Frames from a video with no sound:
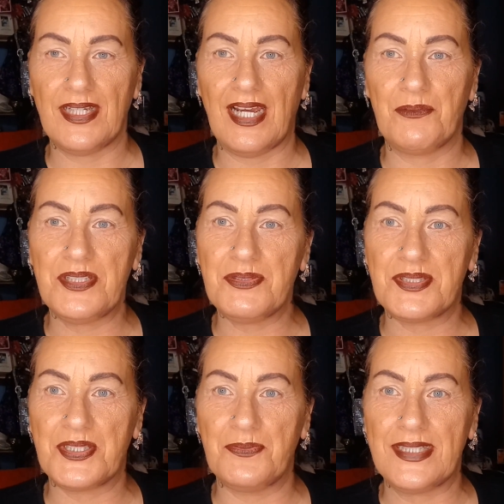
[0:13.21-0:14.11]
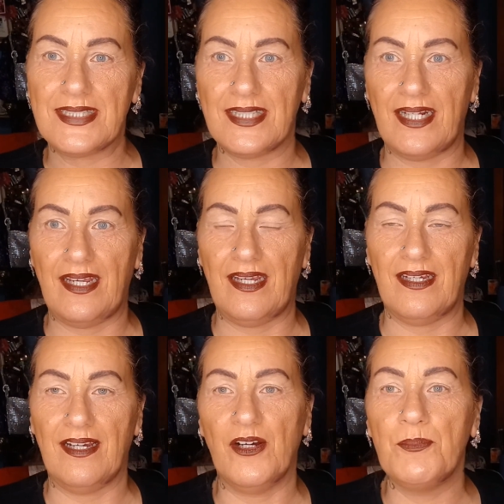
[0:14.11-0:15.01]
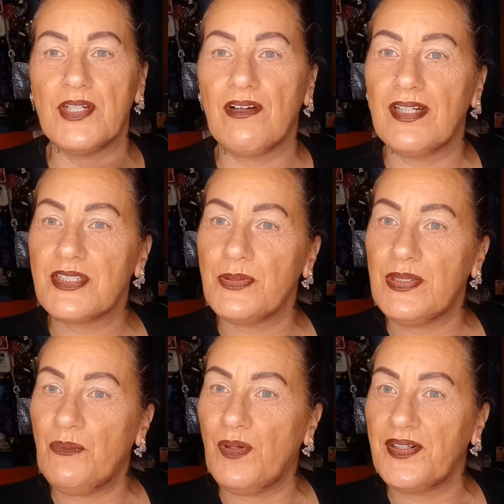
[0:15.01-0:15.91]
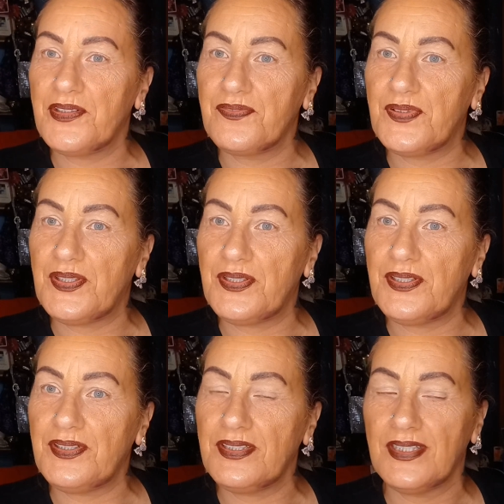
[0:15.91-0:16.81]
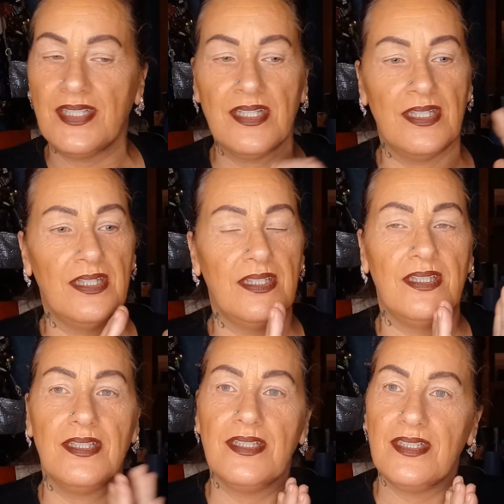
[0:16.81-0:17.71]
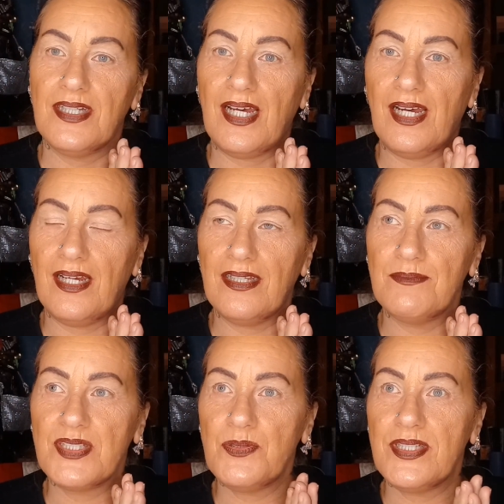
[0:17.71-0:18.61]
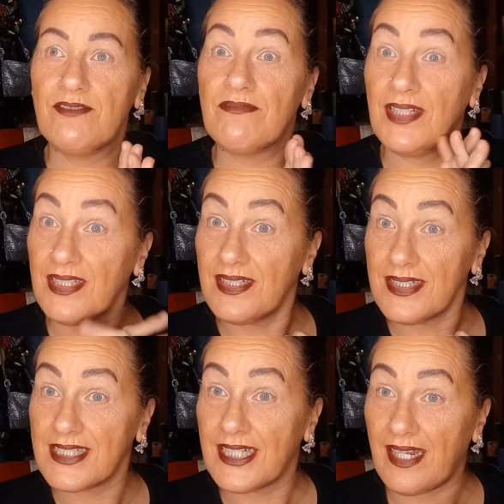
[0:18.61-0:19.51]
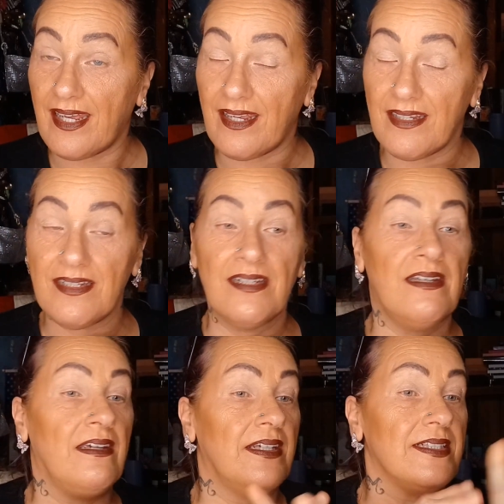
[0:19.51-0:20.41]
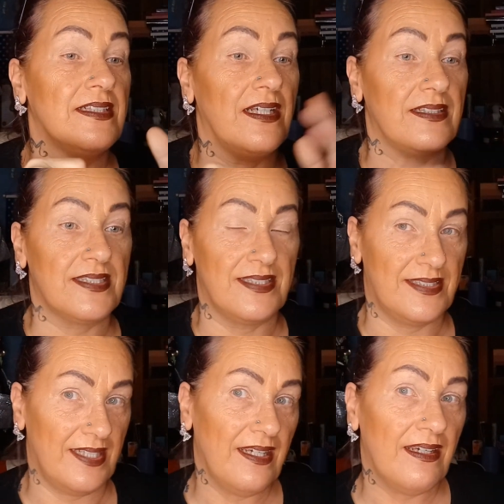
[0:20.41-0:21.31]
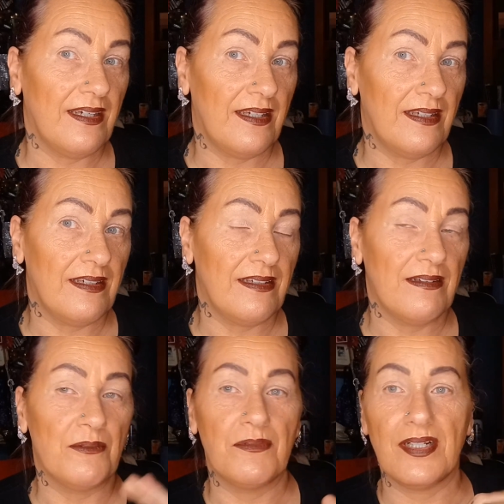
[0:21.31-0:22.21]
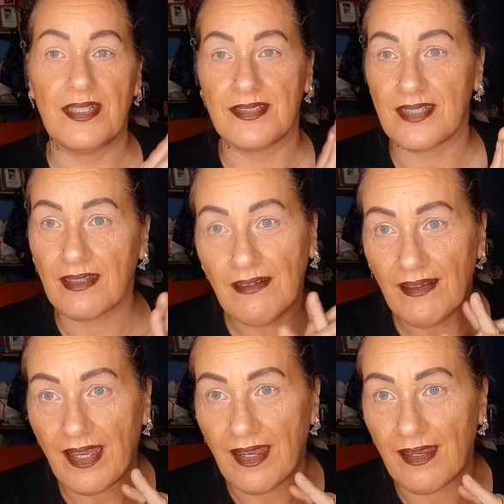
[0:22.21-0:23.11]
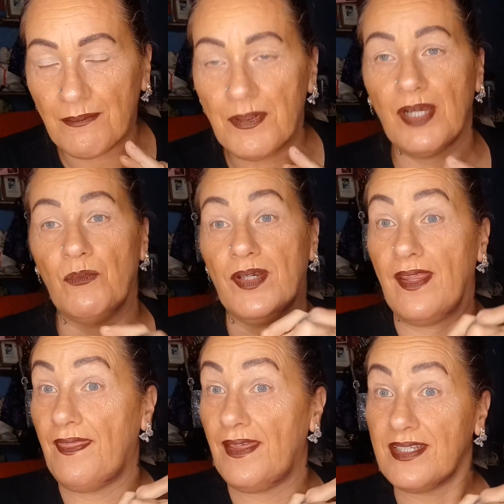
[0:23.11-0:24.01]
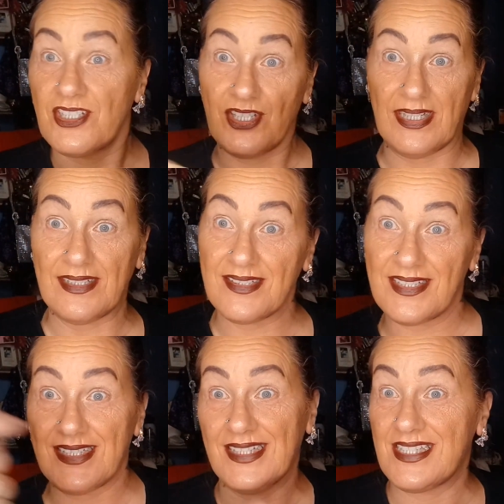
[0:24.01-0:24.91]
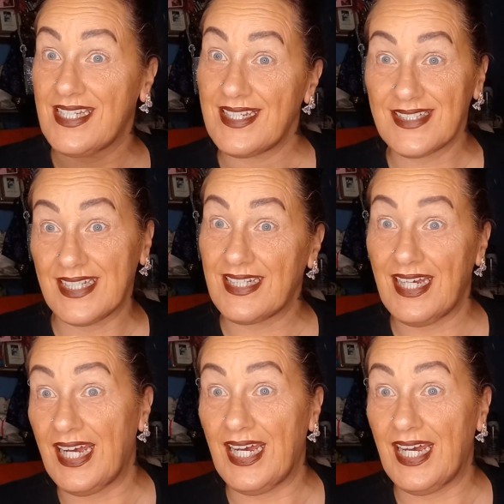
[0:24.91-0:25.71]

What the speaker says: How are you doing today? I hope you're all doing wonderful. I am doing really good today. Today is a collab with Just Jessica.